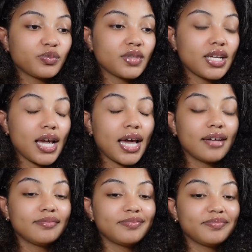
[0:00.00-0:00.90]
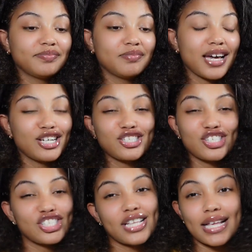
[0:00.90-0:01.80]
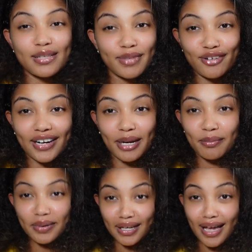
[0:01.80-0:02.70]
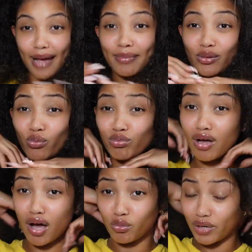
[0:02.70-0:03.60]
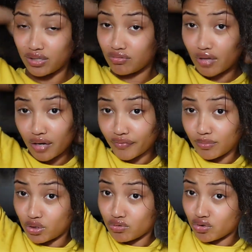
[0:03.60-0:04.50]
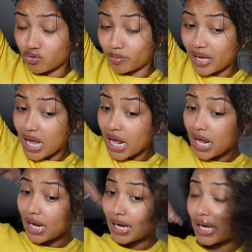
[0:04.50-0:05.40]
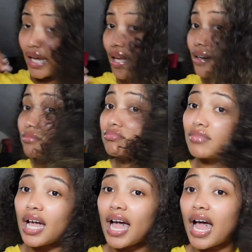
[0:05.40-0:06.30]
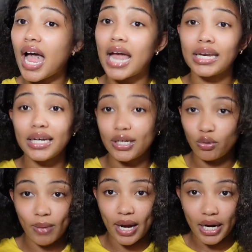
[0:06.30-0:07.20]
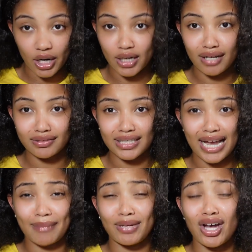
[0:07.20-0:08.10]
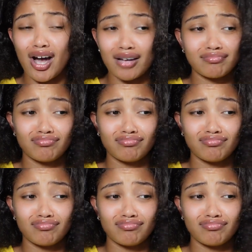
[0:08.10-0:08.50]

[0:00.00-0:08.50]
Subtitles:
Yeah, my energy just hasn't been right, but I've been gone way too long from YouTube and I need to do my hair, and I was like, I'm not